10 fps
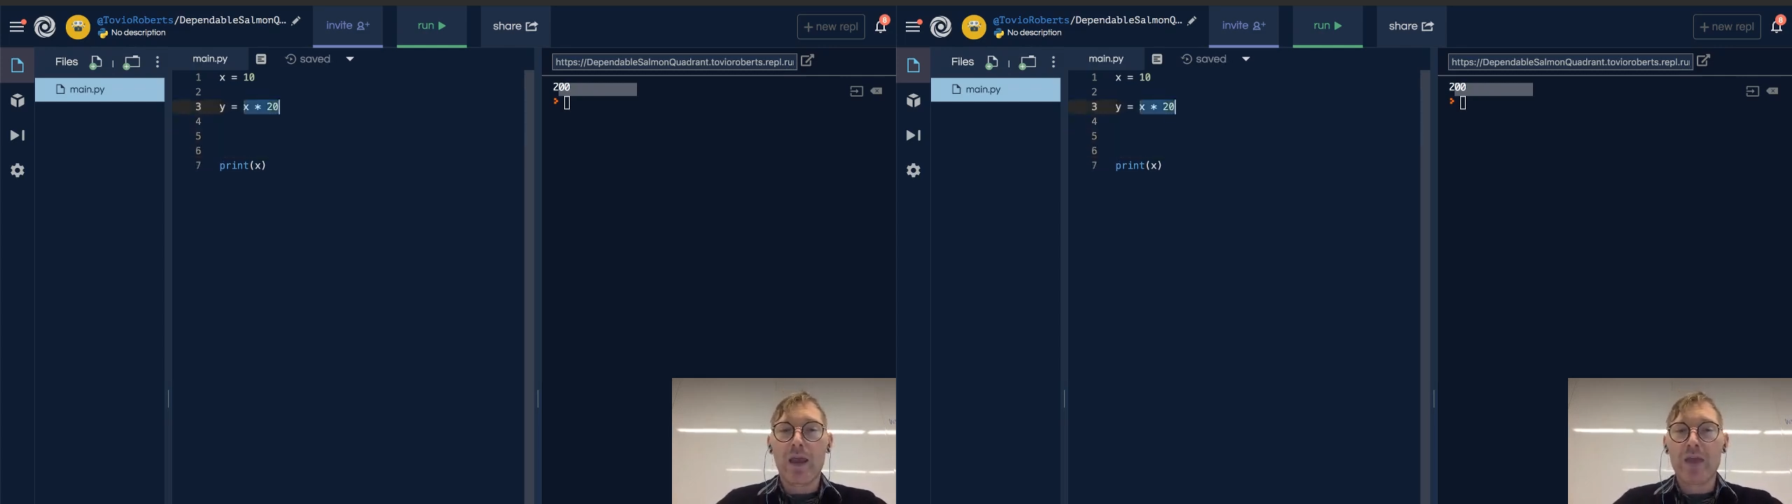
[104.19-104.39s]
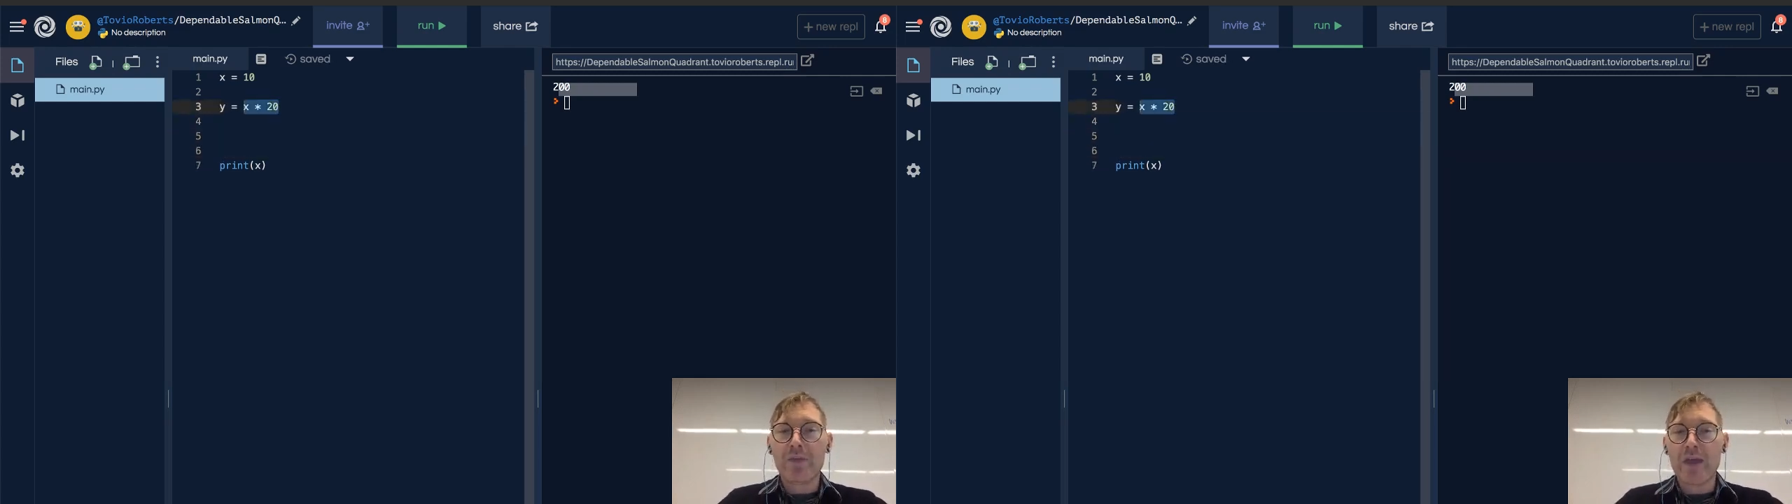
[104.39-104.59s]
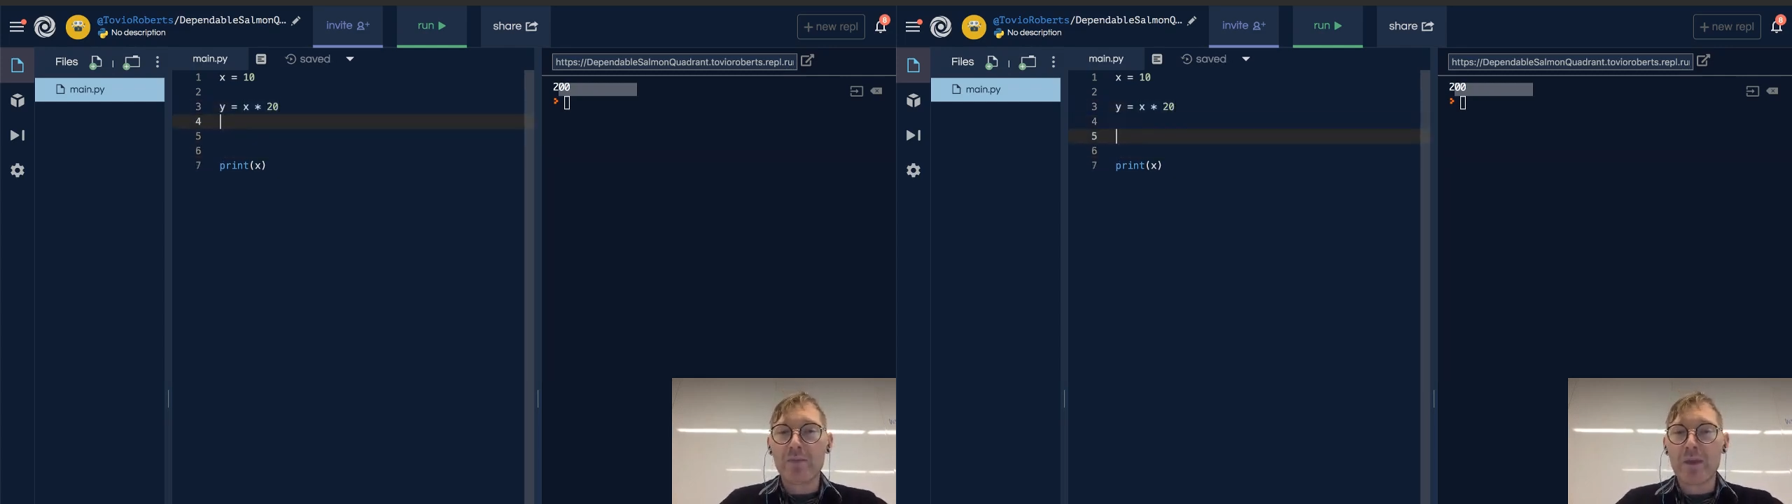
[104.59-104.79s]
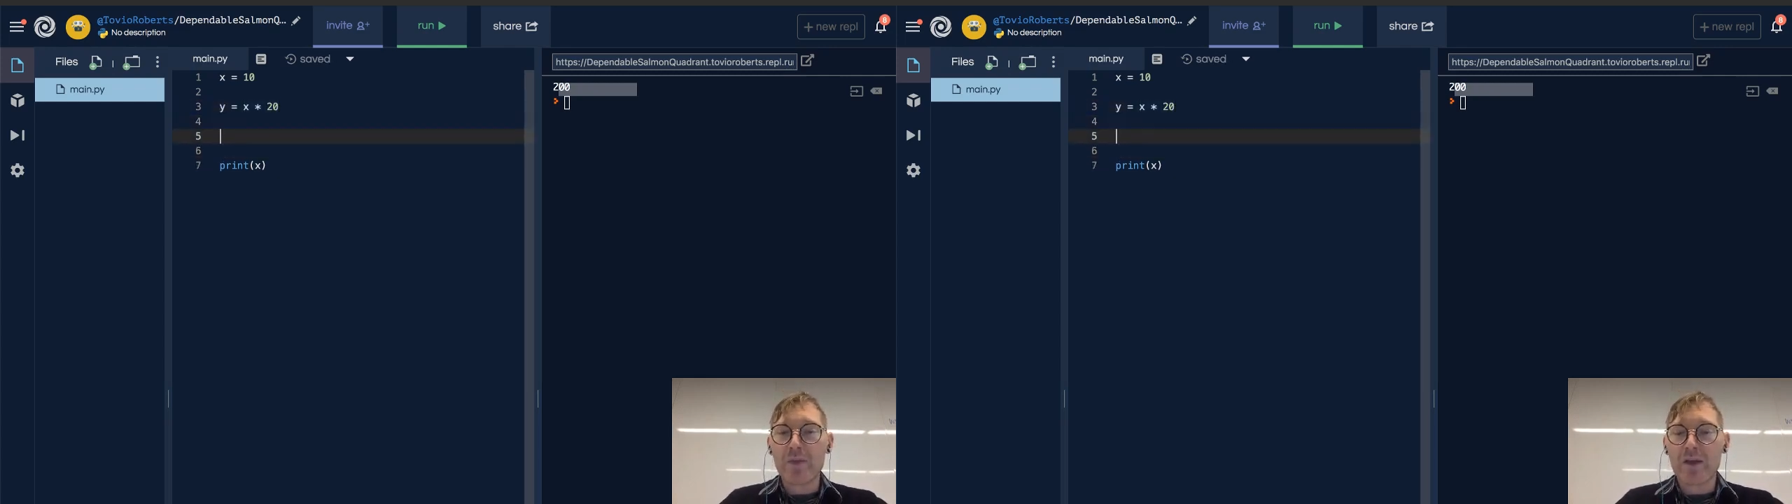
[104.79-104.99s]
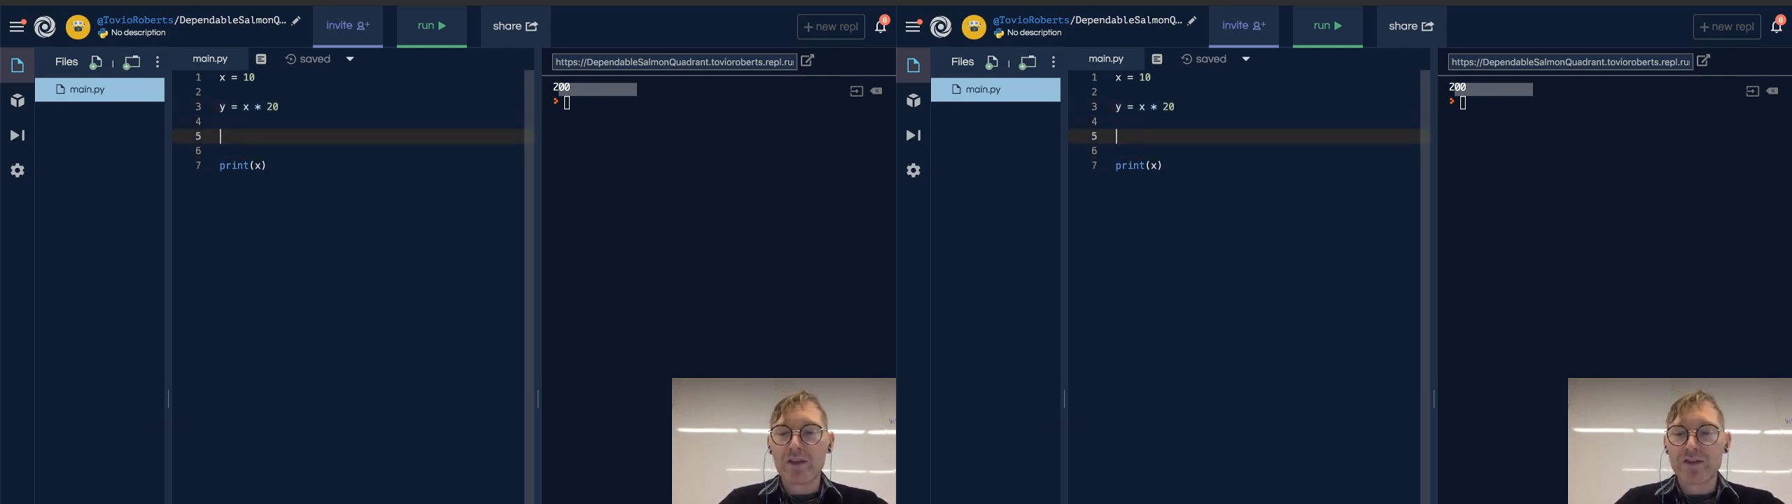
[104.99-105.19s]
and then maybe
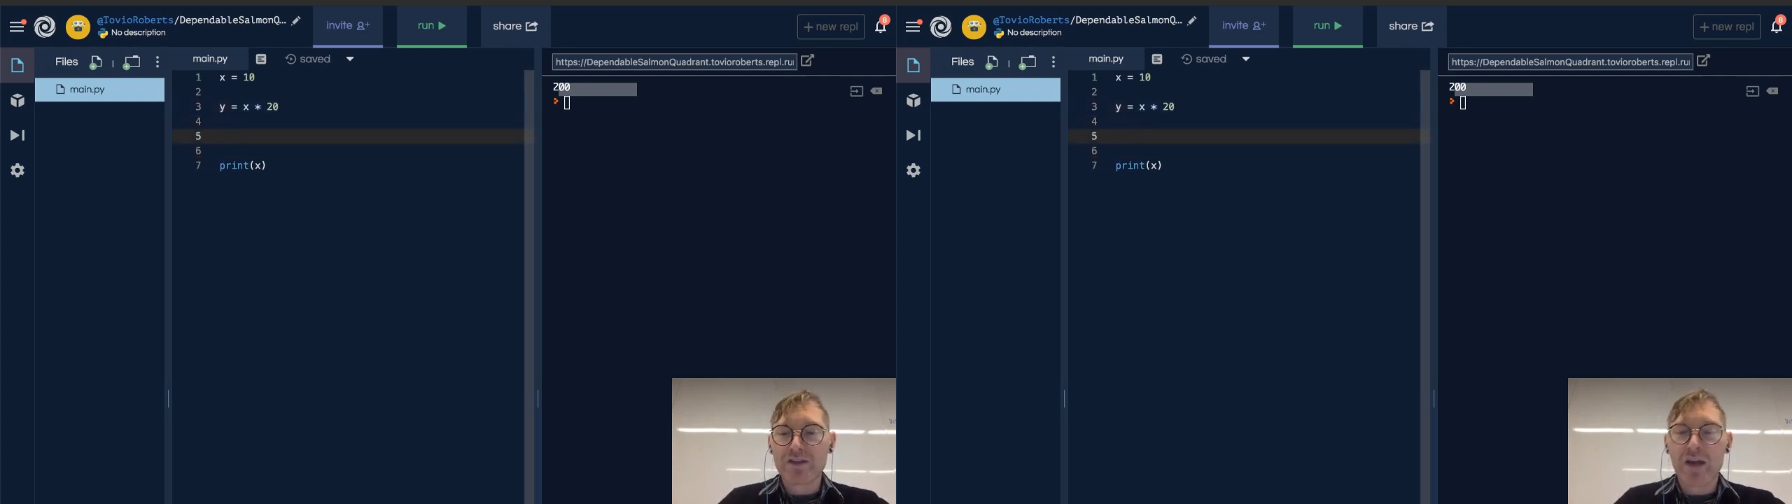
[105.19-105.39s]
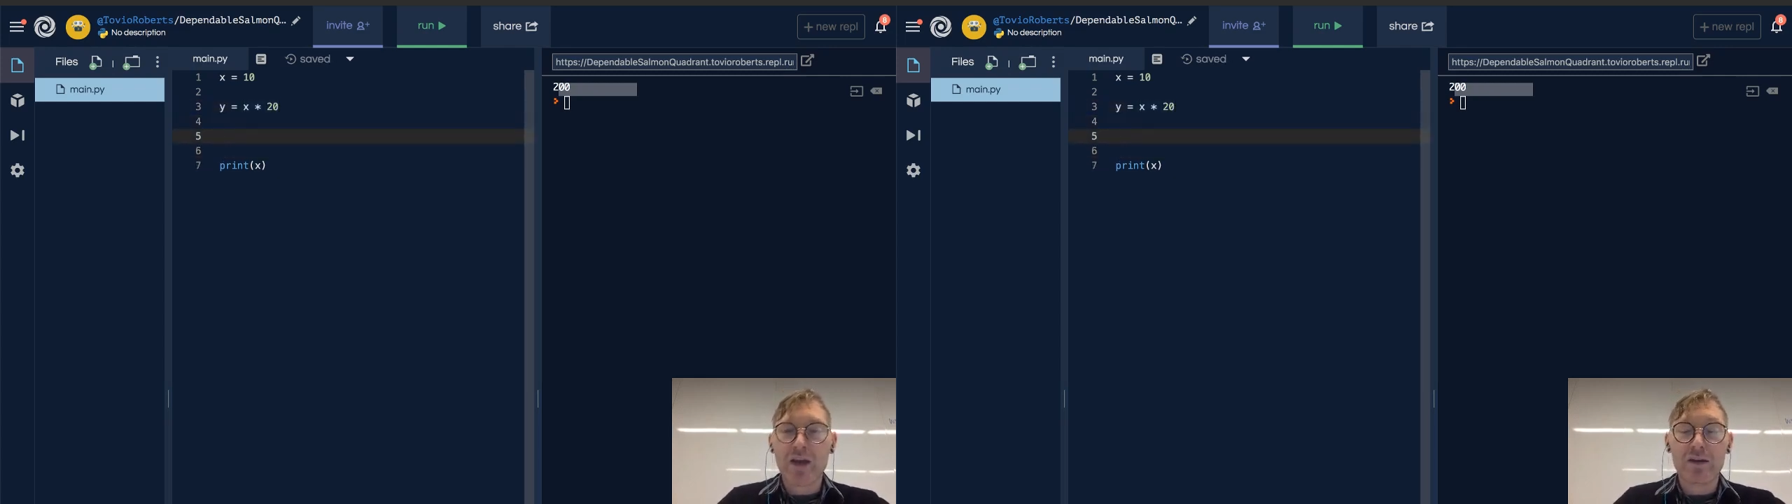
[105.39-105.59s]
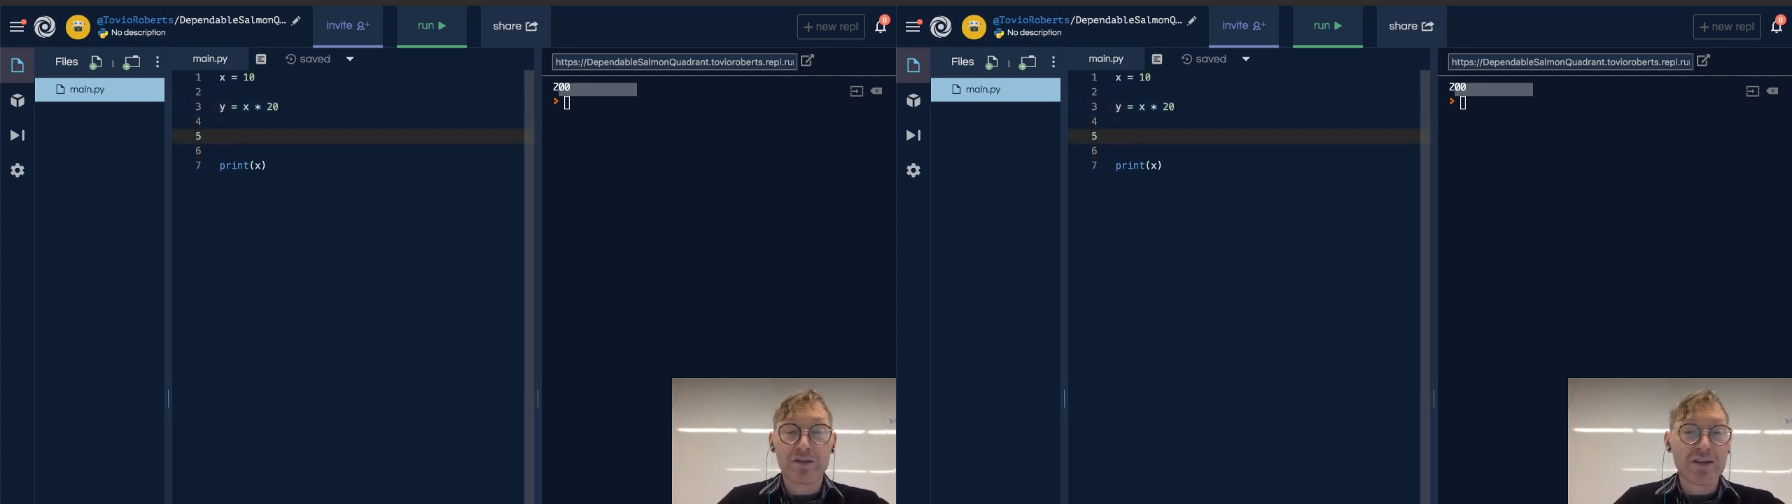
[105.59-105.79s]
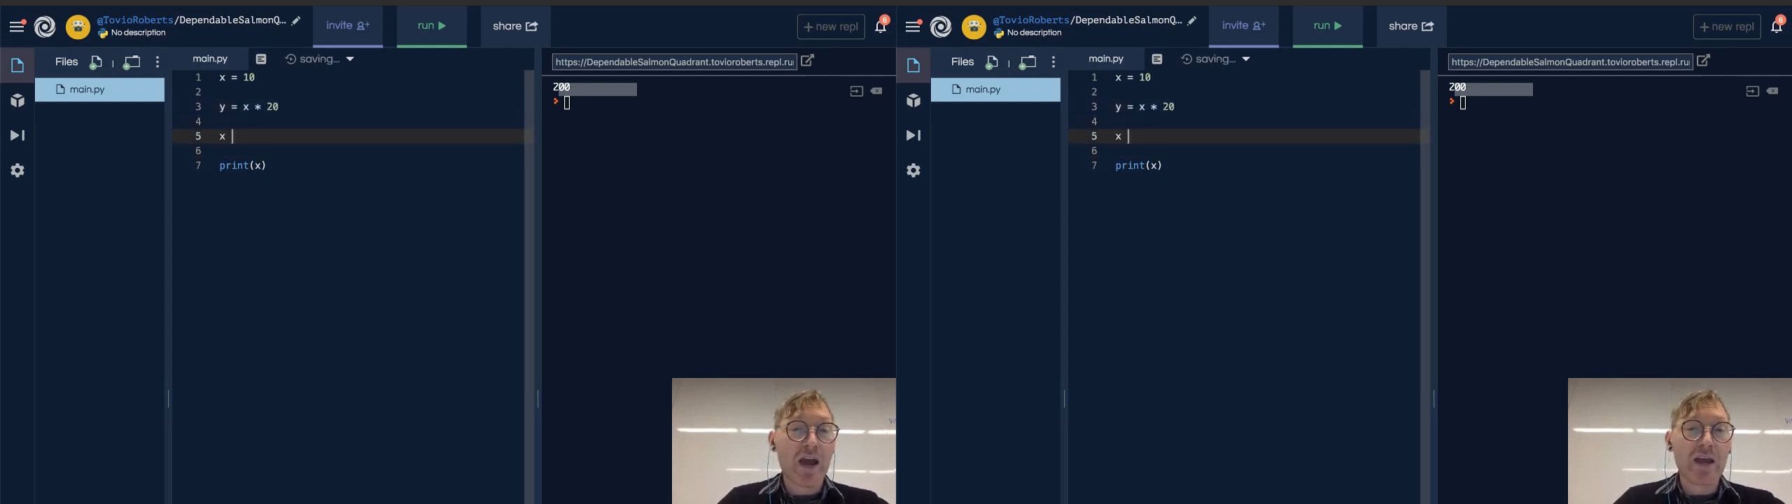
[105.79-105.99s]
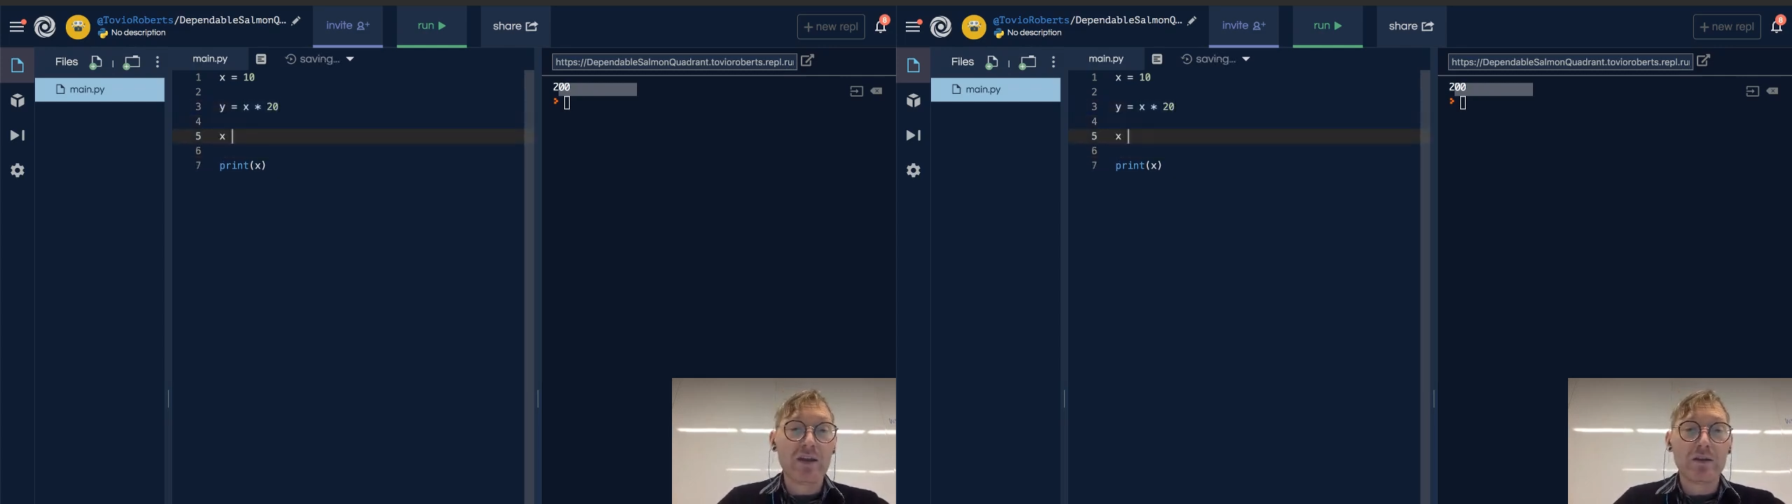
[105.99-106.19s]
I'll
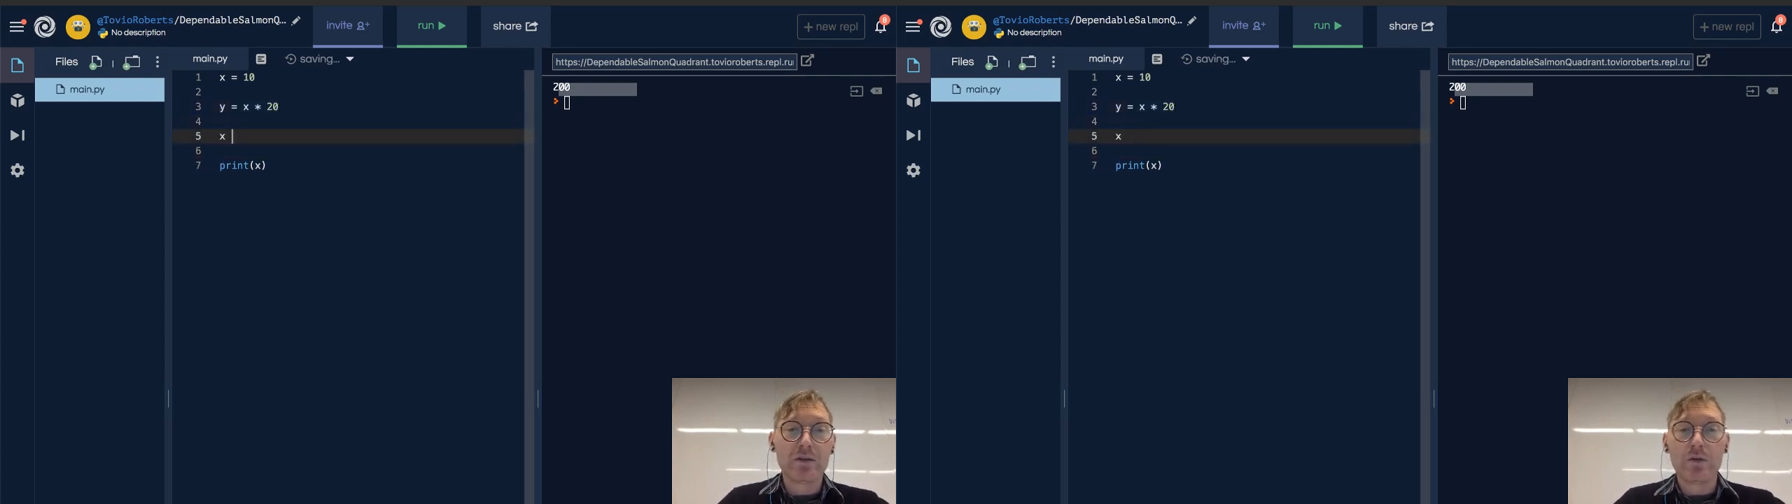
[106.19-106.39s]
assign,